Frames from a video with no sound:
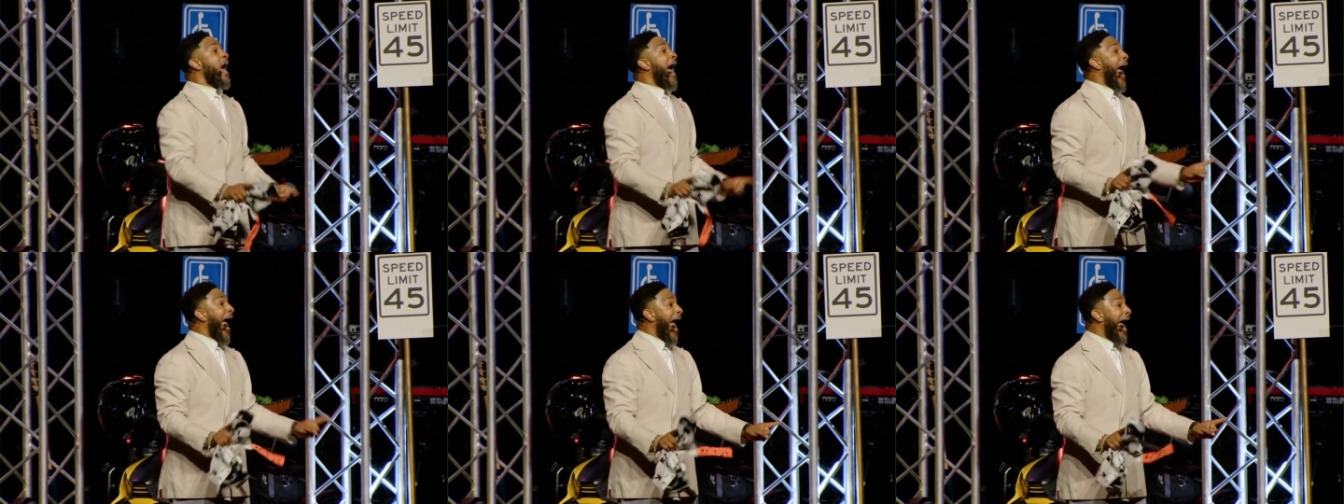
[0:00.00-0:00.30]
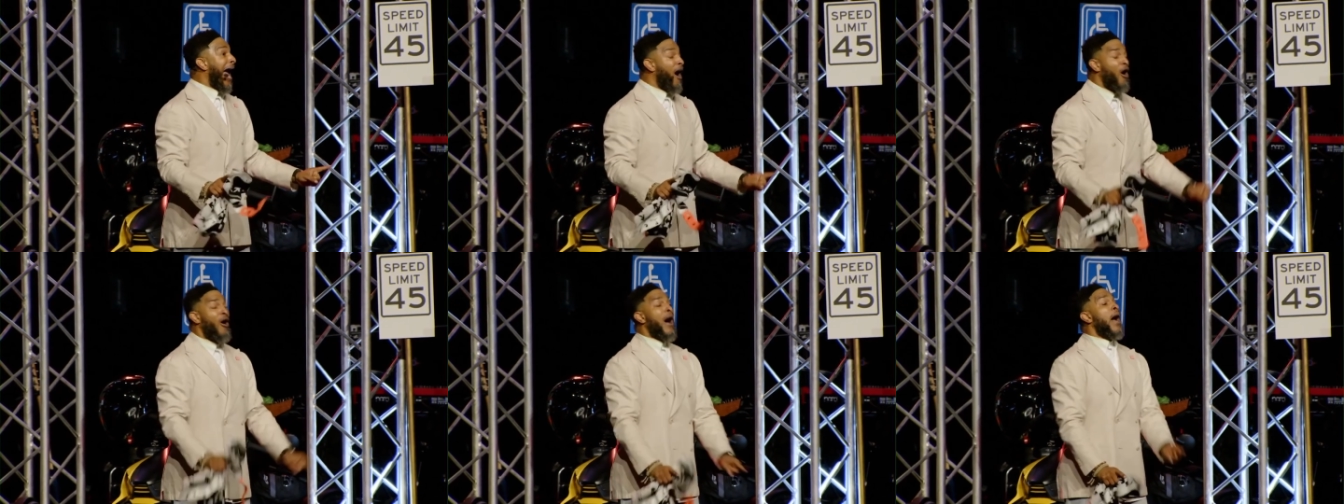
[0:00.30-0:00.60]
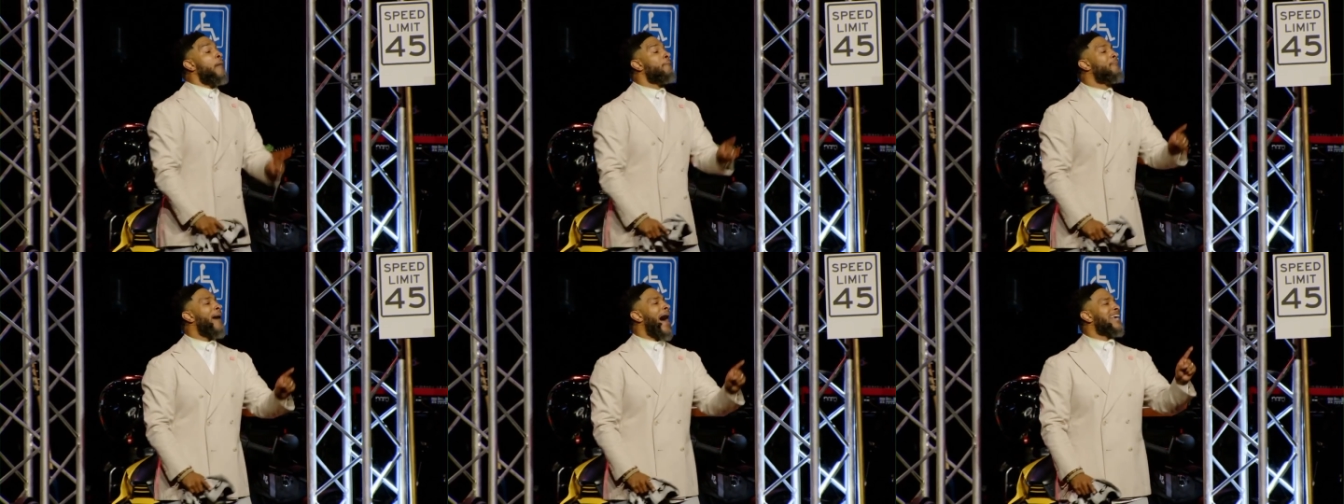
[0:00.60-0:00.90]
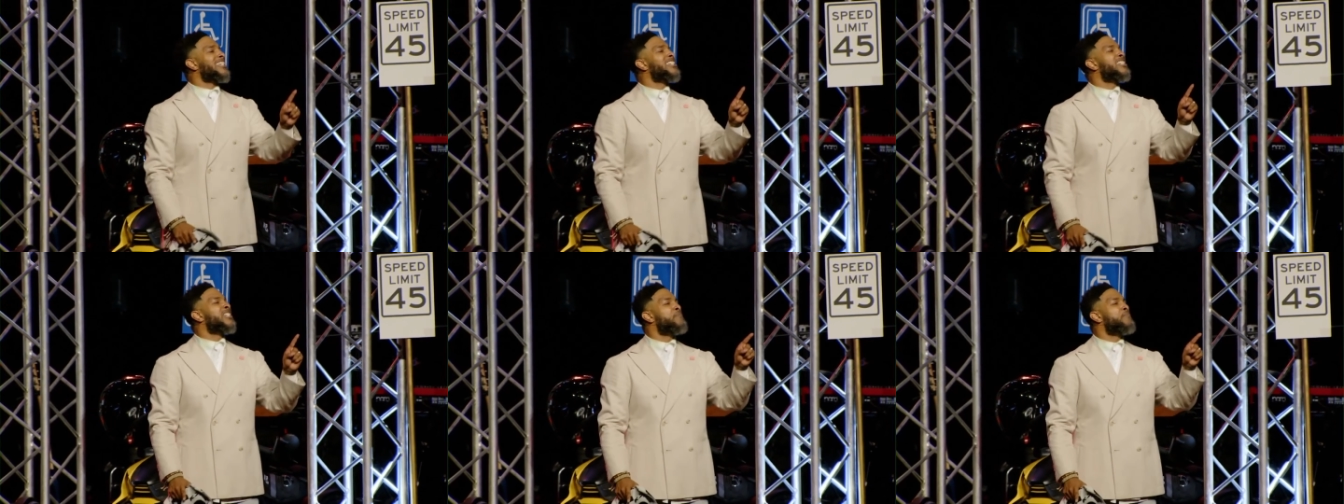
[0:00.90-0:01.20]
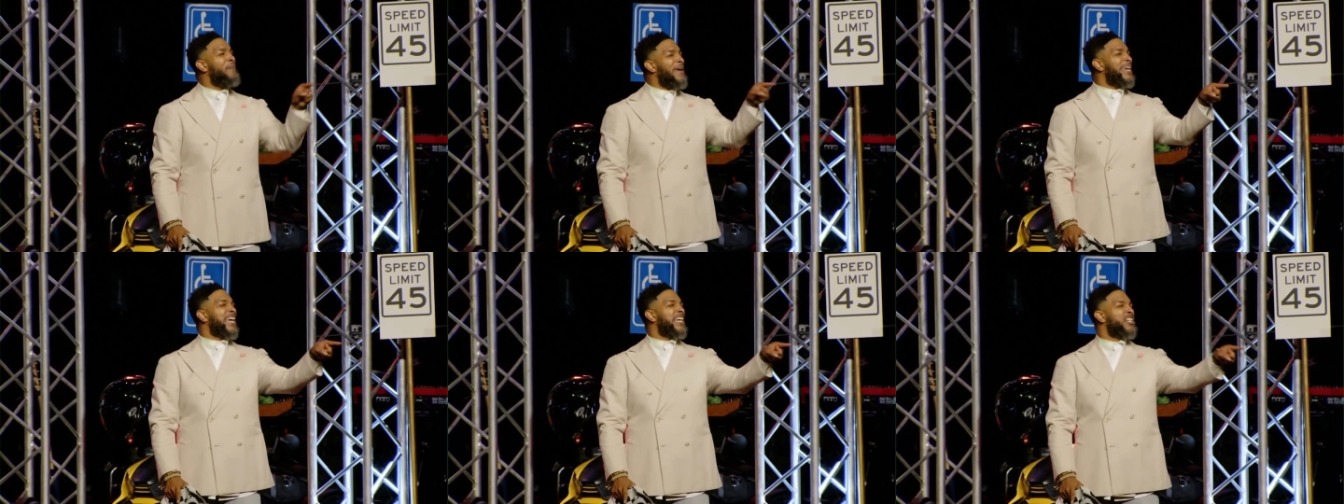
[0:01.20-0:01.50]
How? By
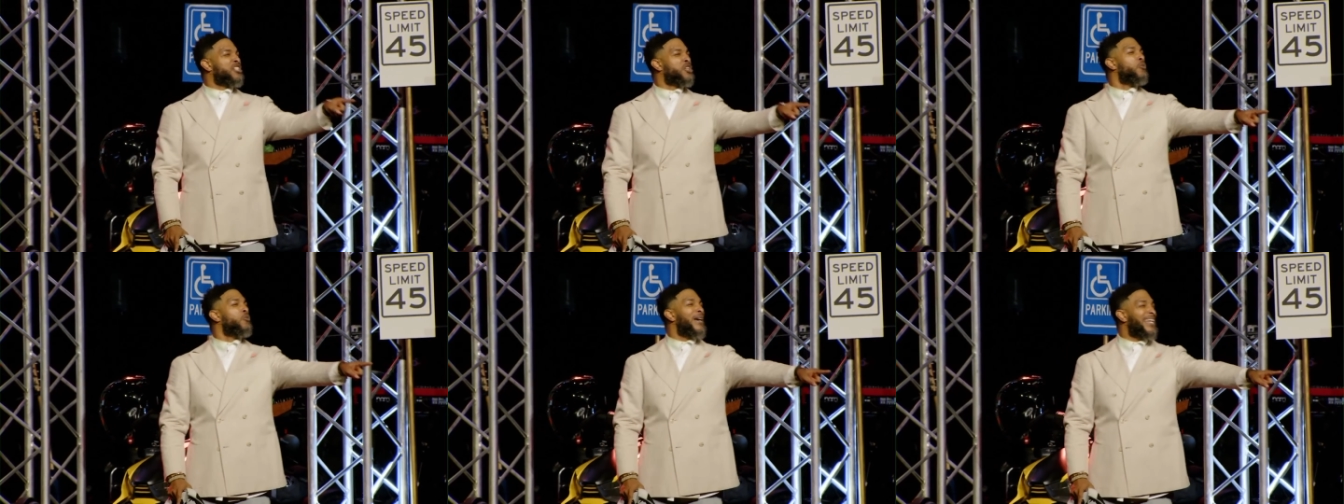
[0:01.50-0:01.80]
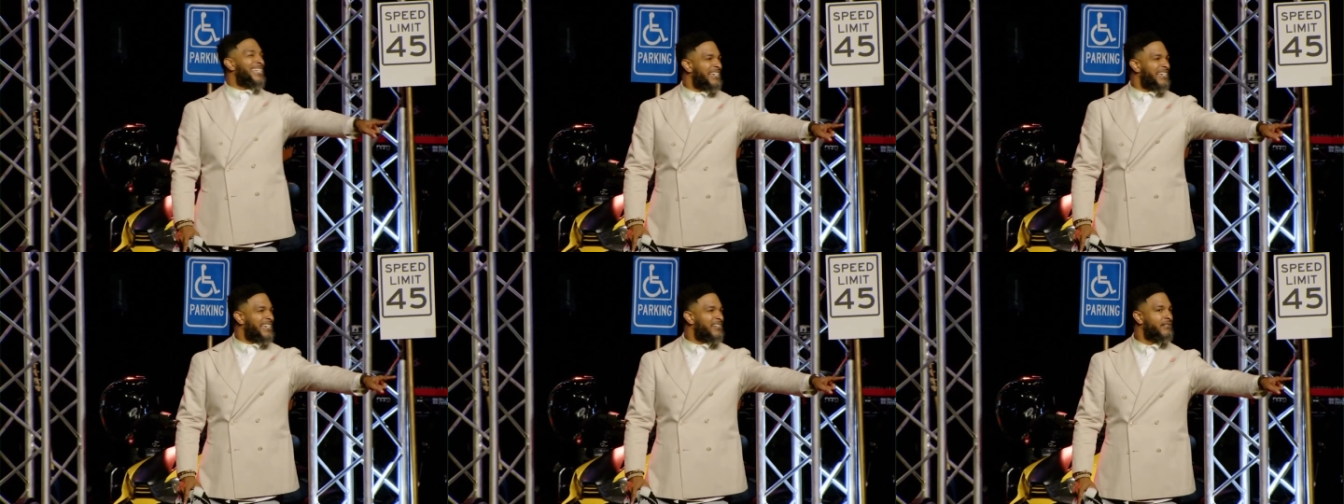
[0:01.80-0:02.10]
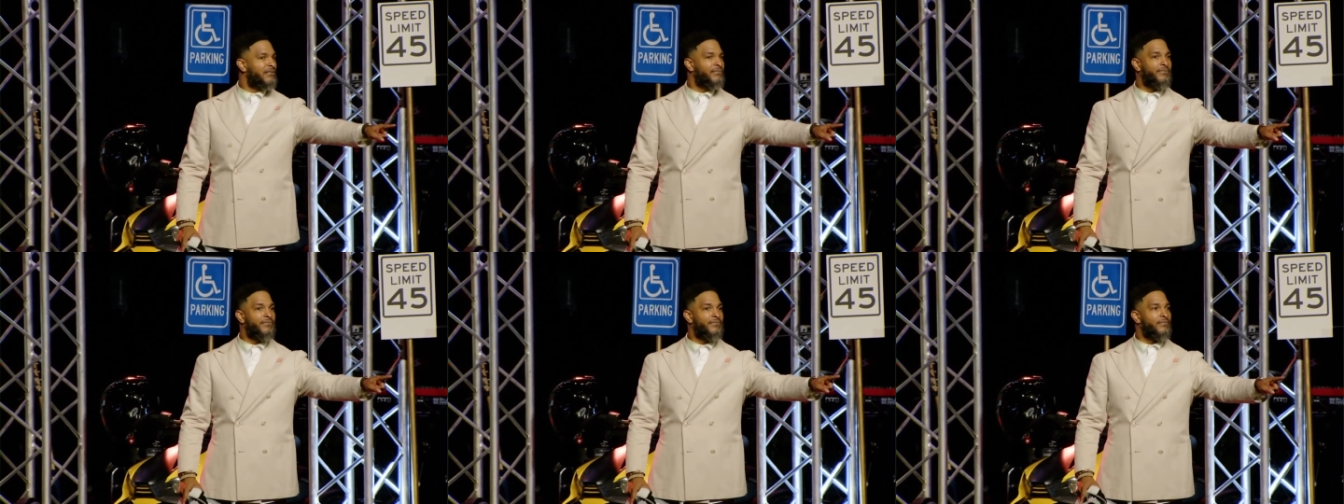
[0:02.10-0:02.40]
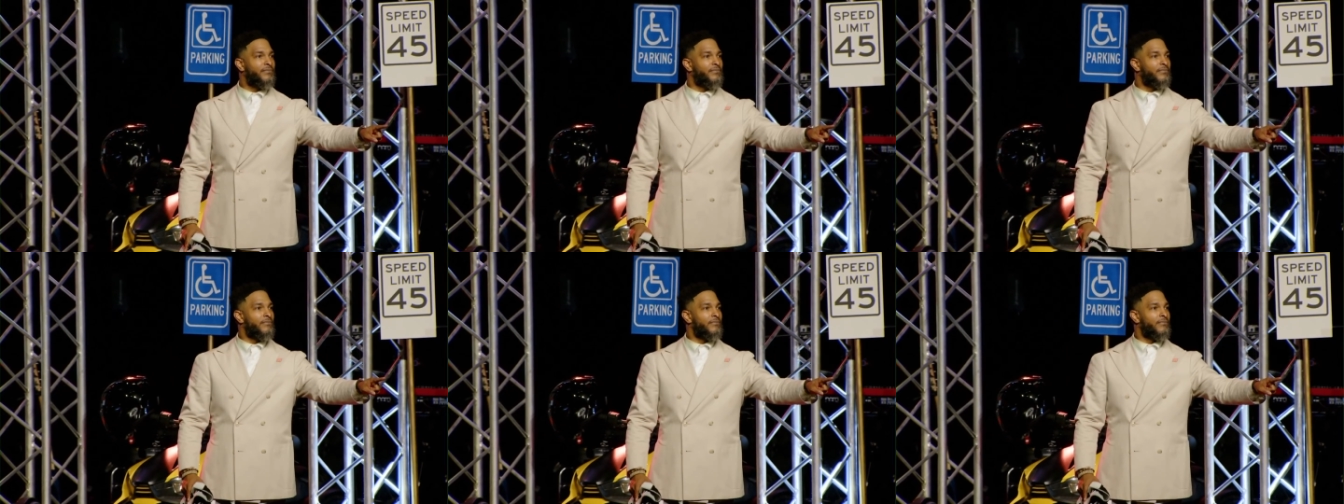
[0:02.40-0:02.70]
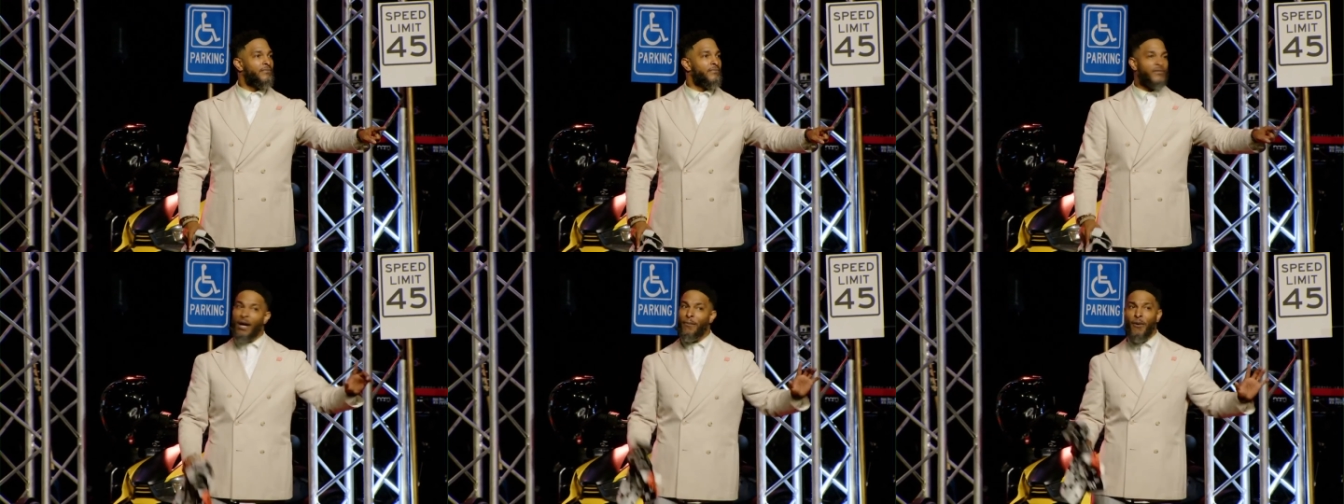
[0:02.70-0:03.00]
speaking to it.
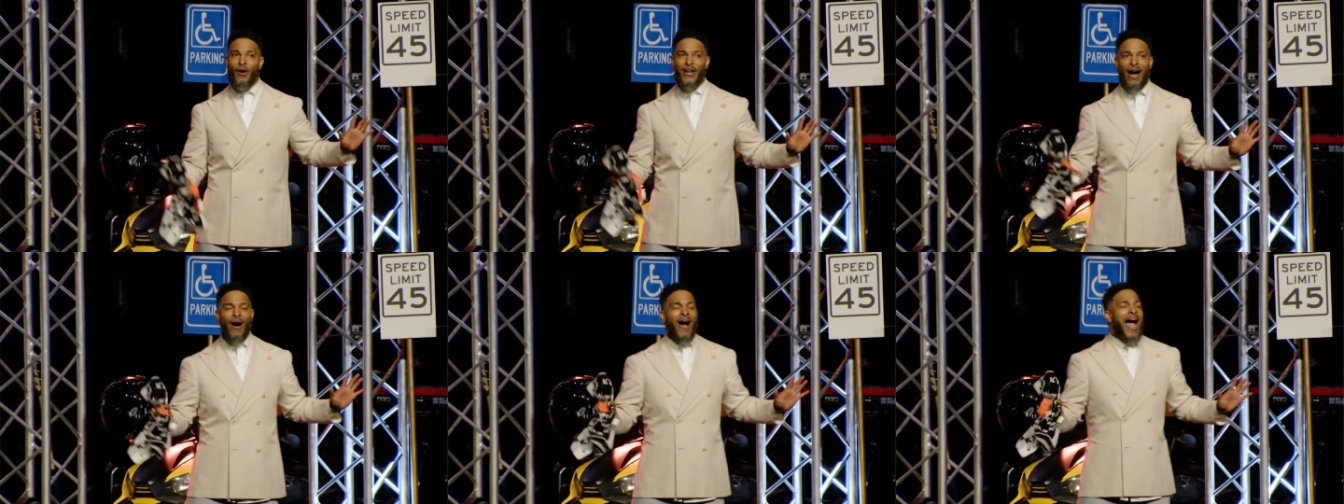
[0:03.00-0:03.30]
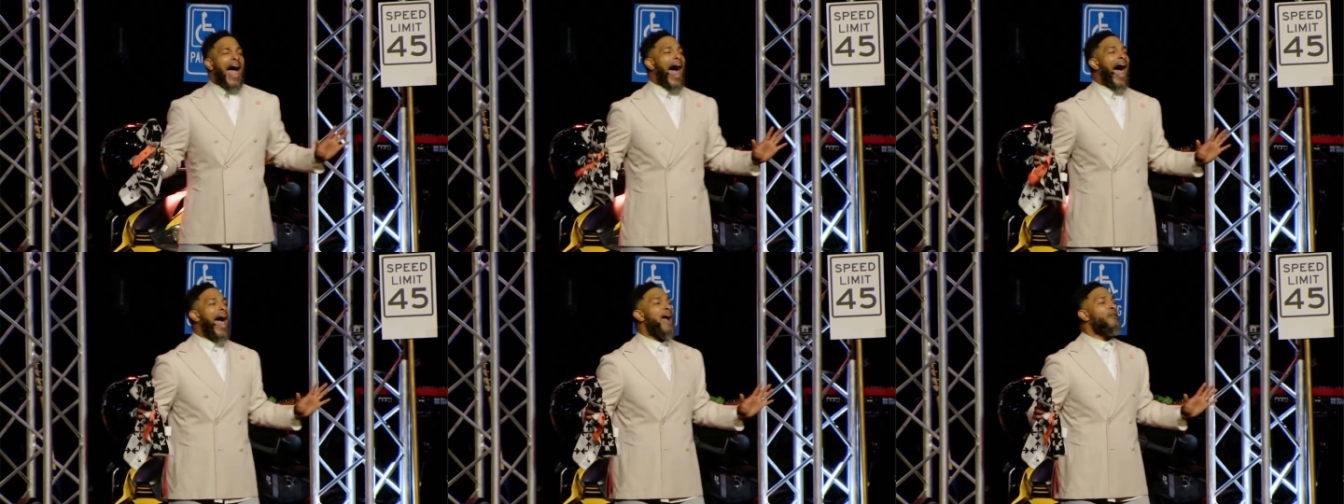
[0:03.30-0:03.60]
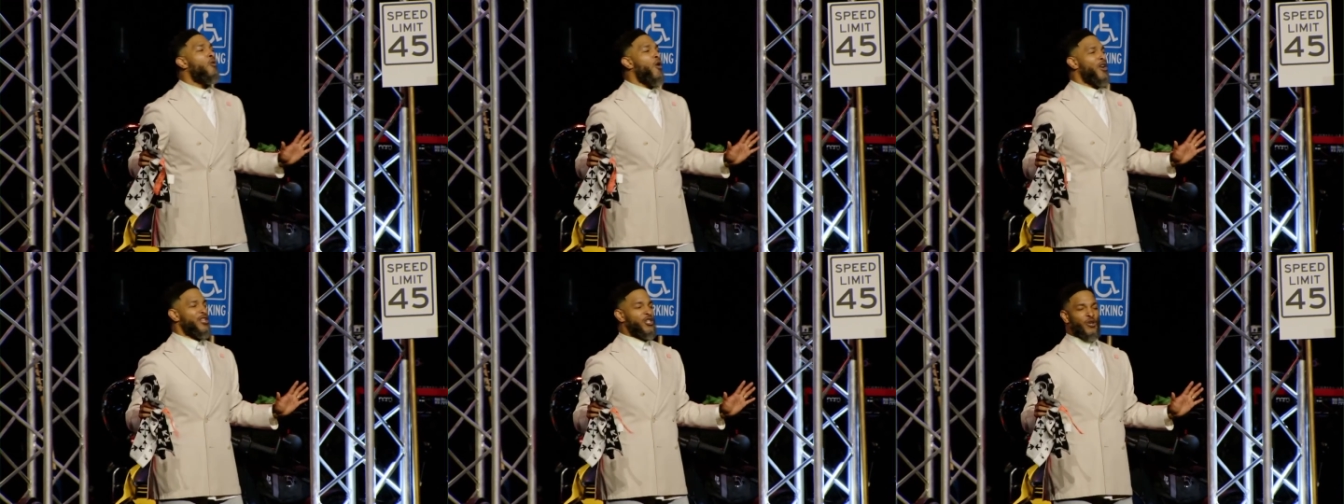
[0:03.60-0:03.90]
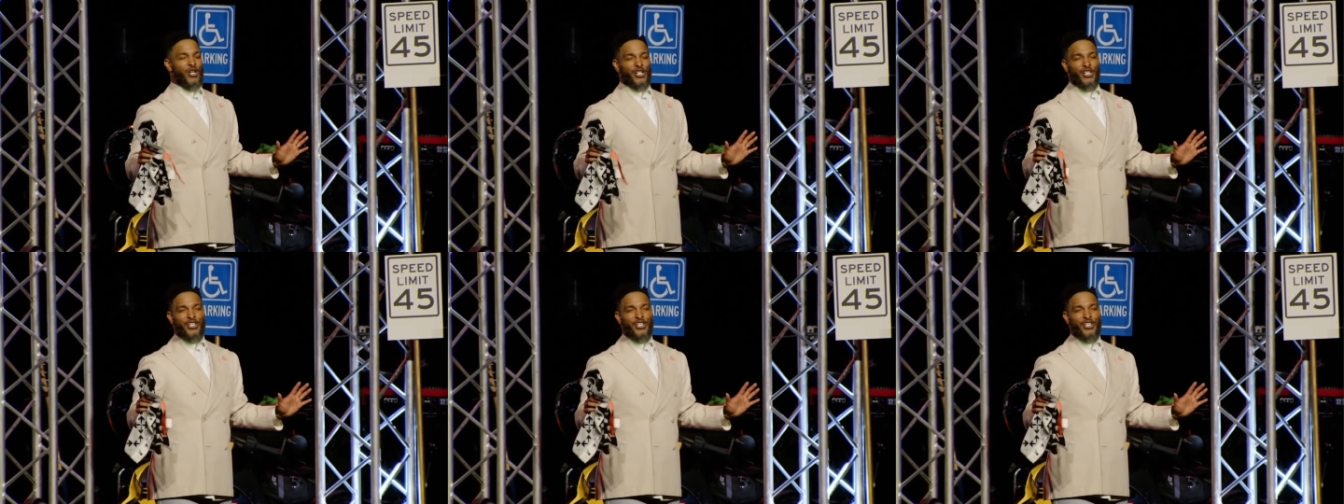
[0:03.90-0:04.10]
Come on now. I want you to